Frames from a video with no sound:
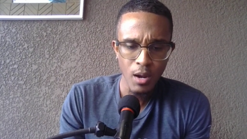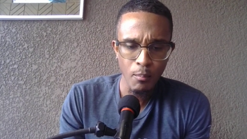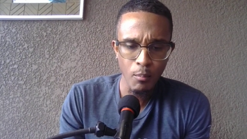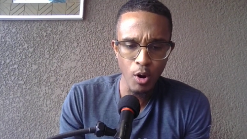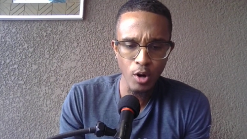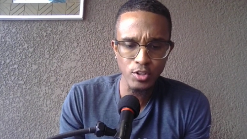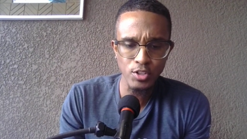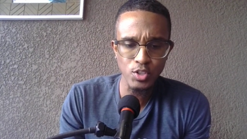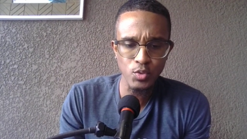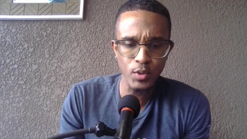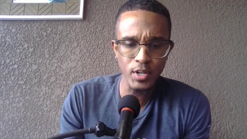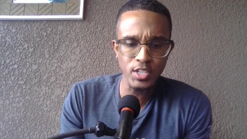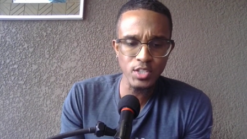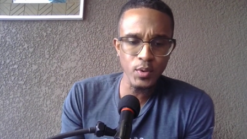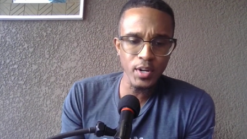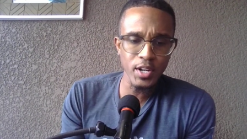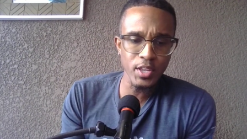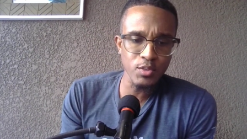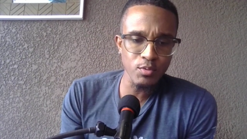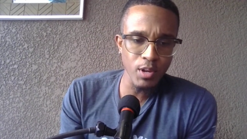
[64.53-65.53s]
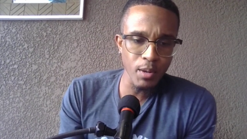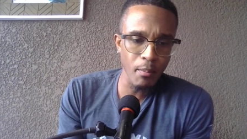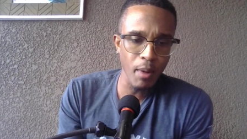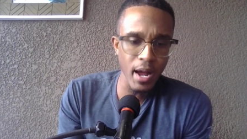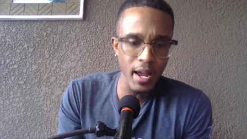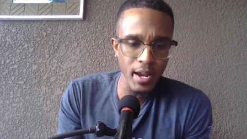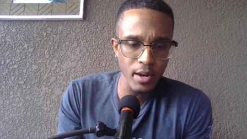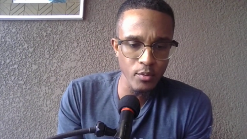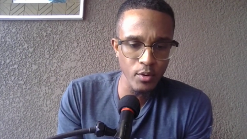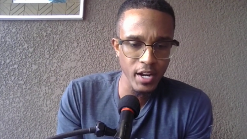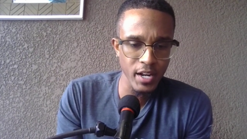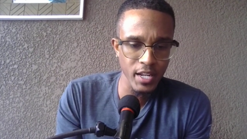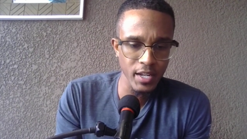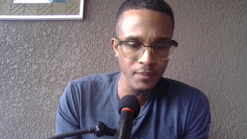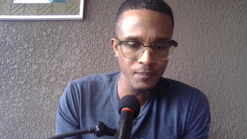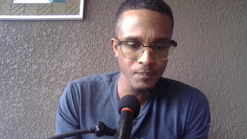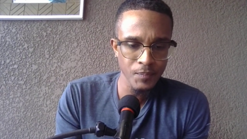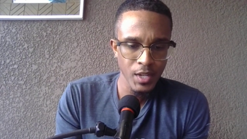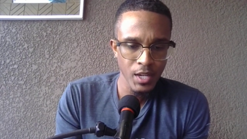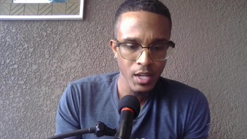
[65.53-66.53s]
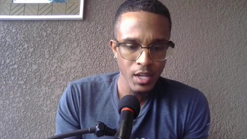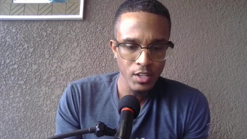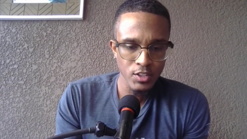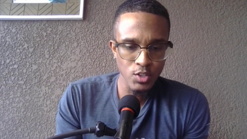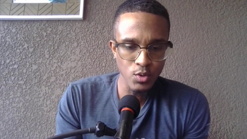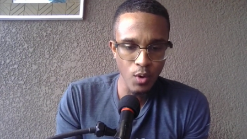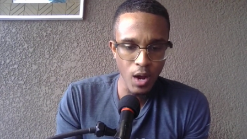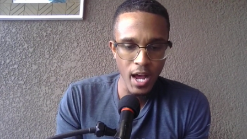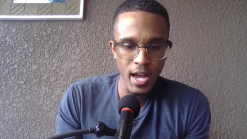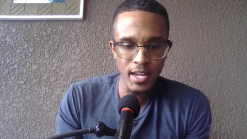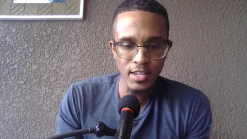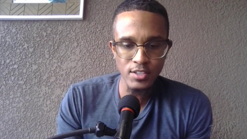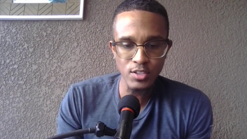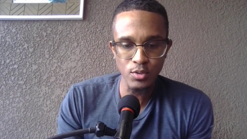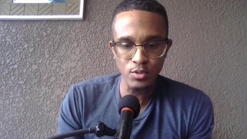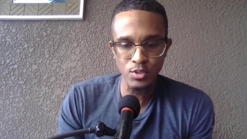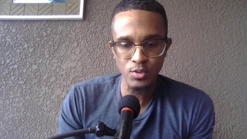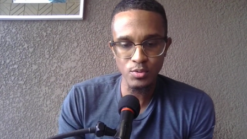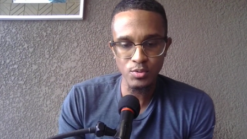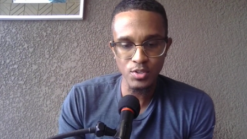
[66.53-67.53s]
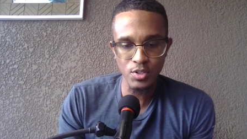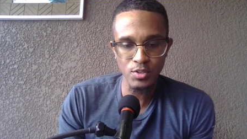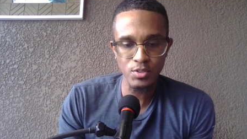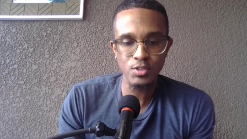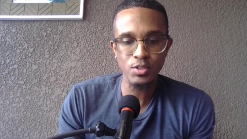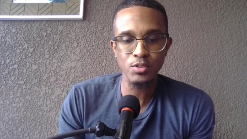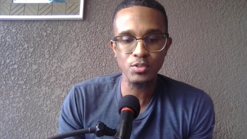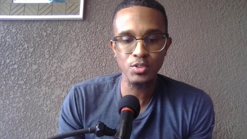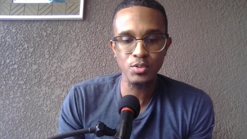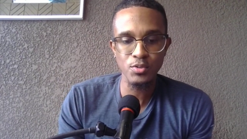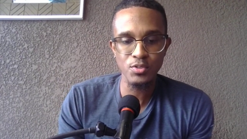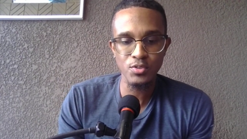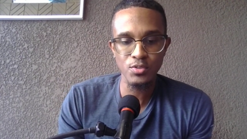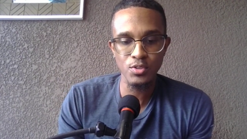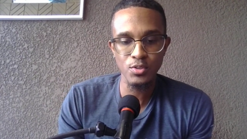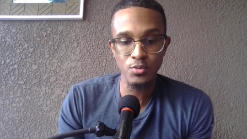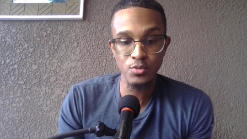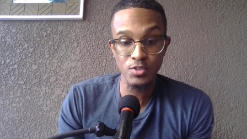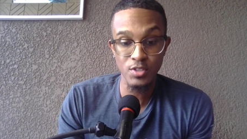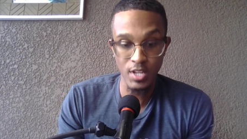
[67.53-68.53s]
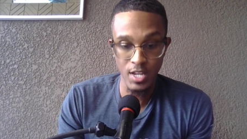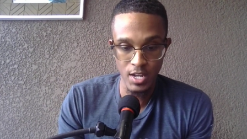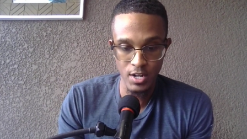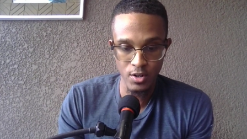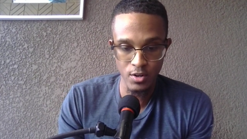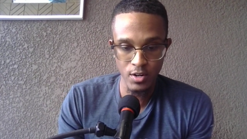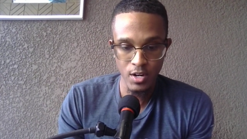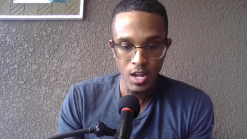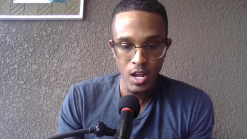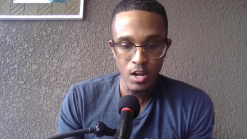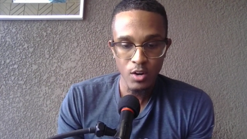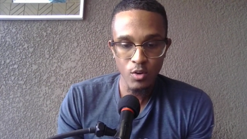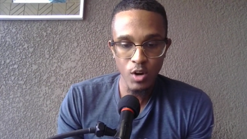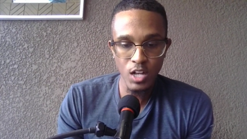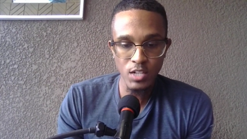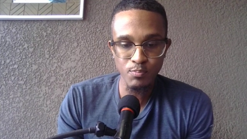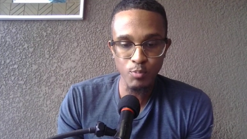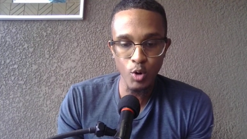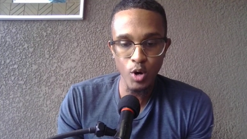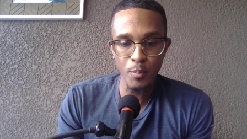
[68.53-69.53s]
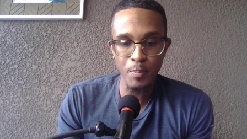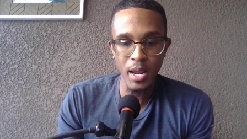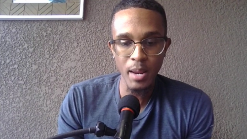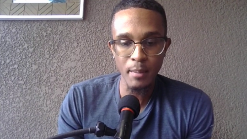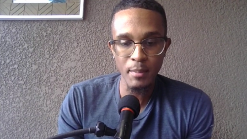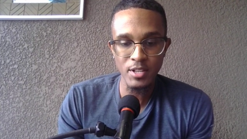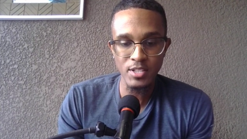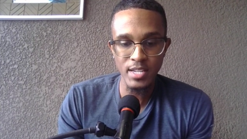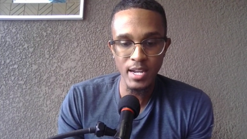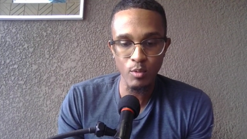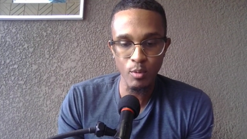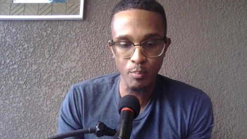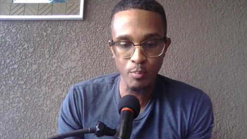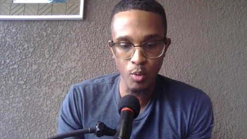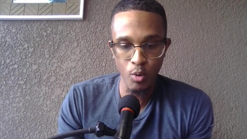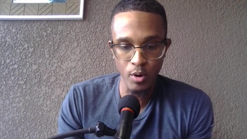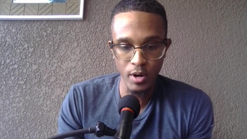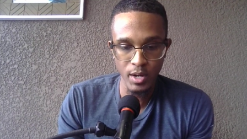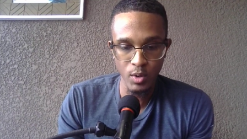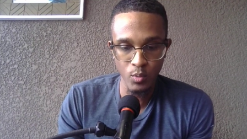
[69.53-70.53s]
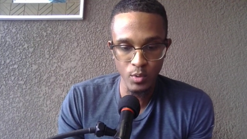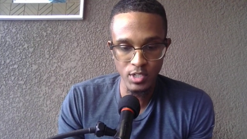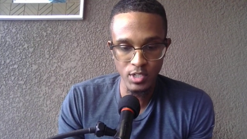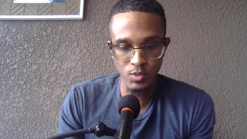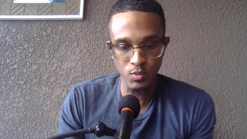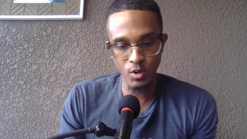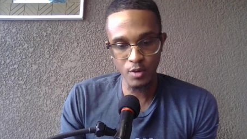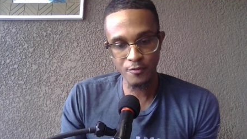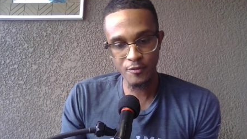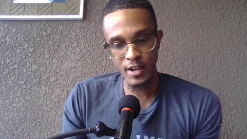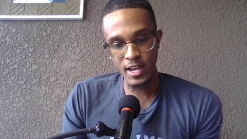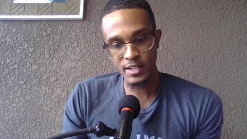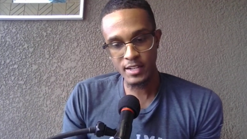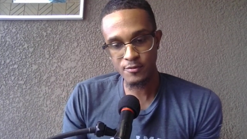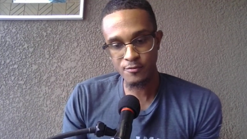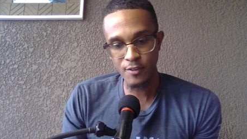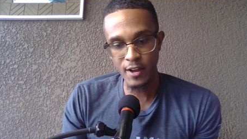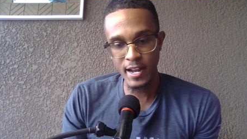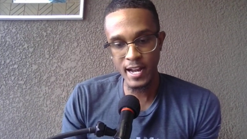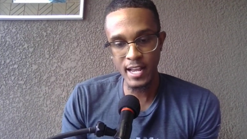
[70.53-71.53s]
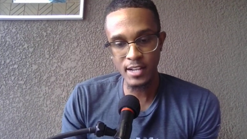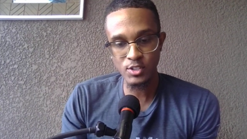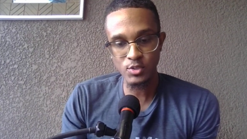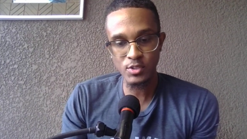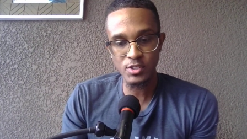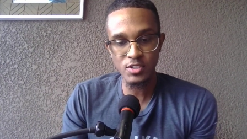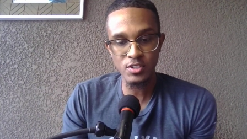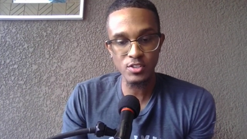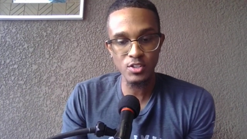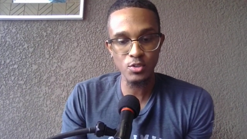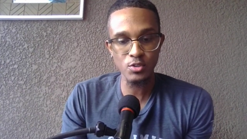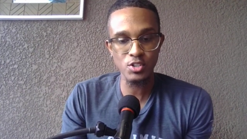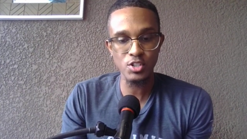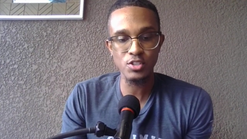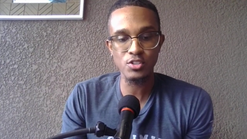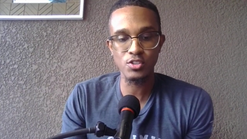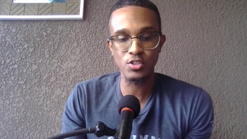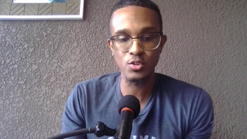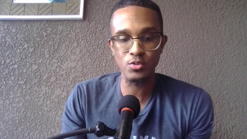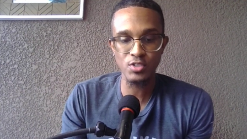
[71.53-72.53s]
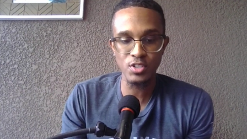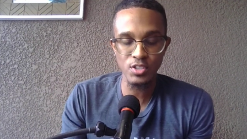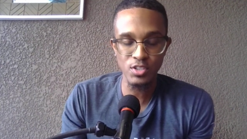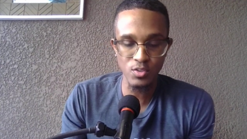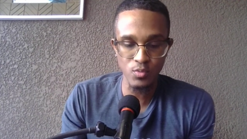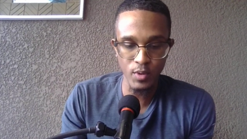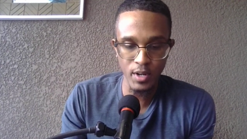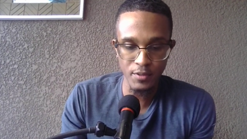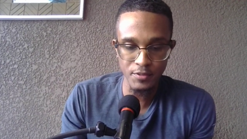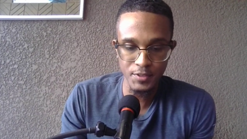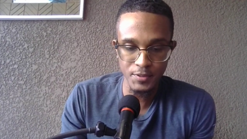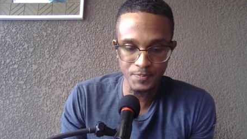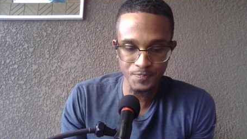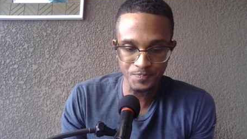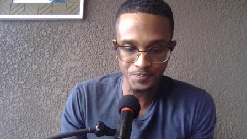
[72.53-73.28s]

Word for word: March 2023, migrating to ISO 20022 standard, cross-border payments and reporting, which will affect financial institutions using SWIFT.